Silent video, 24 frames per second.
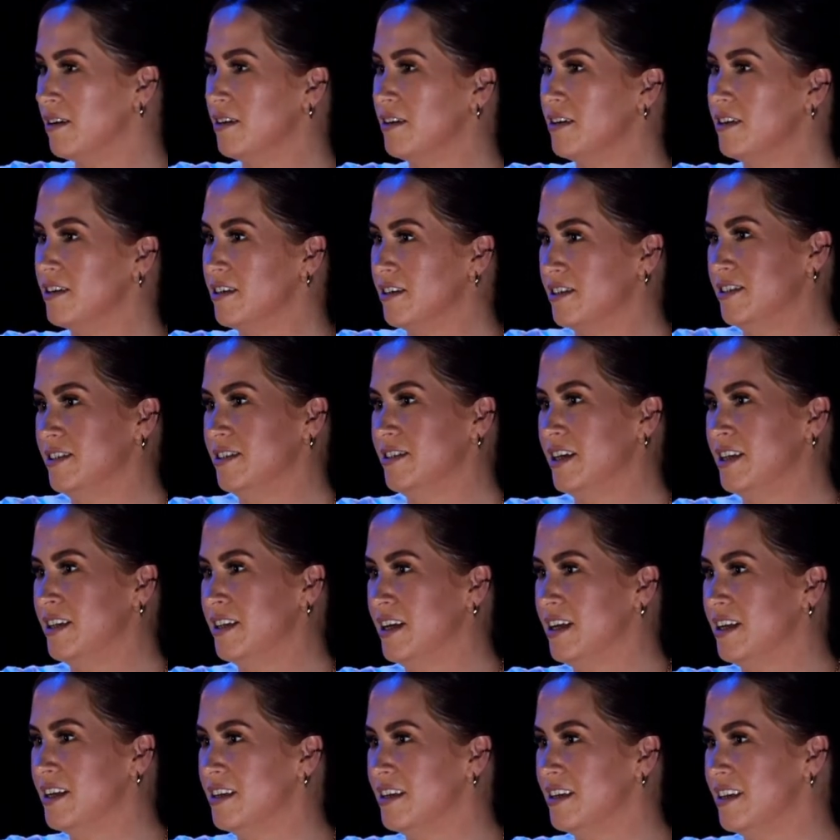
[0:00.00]
because at the
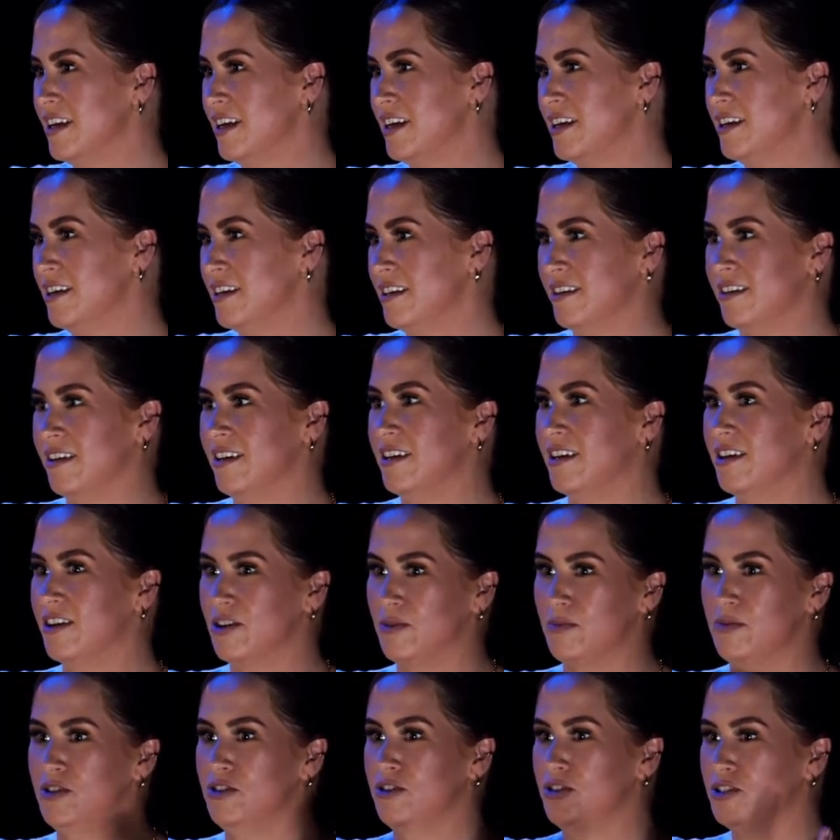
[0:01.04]
end of the day, like, it could
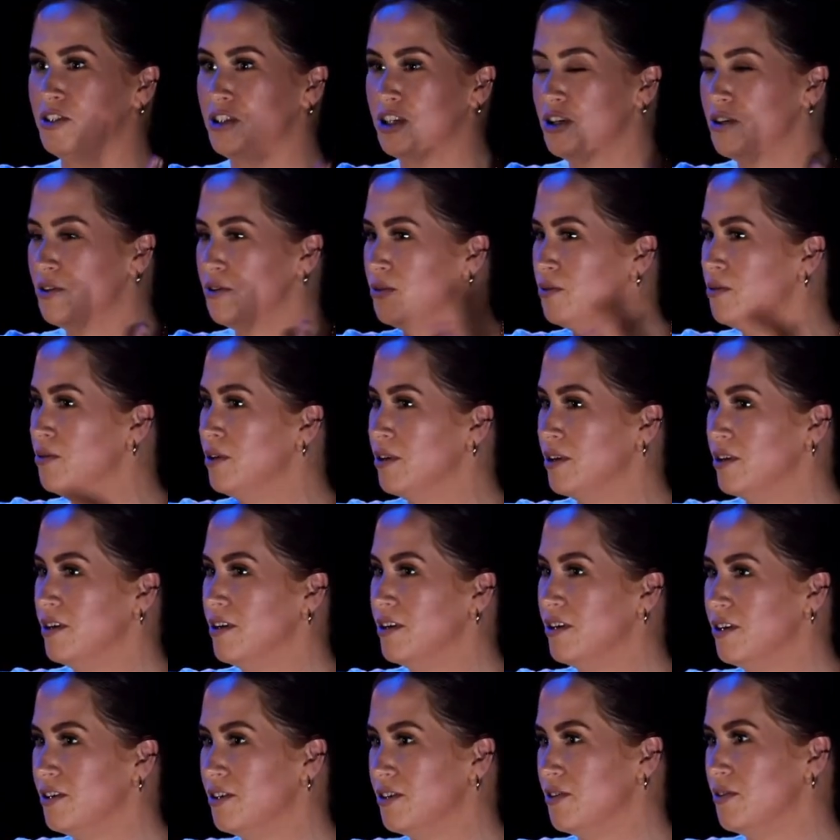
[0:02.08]
be just you
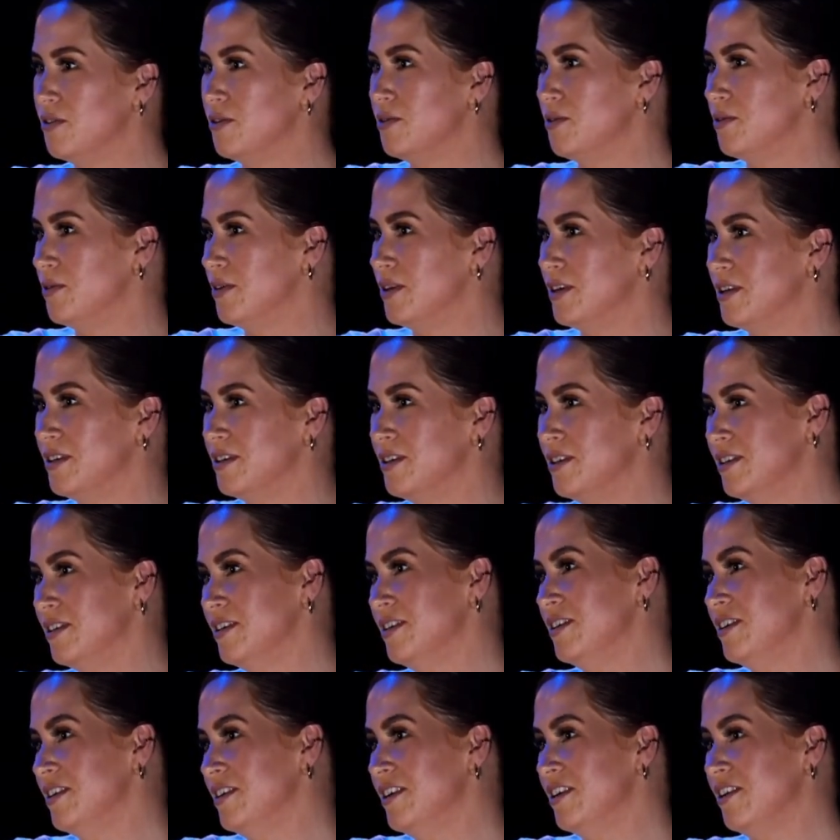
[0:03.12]
on your own, and
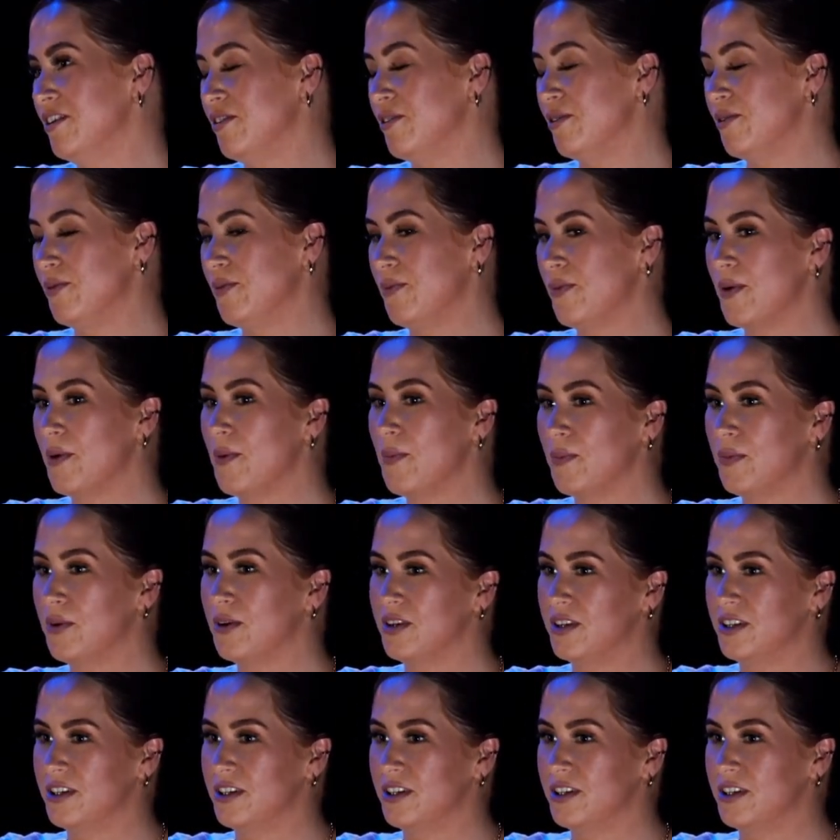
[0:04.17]
you know. But you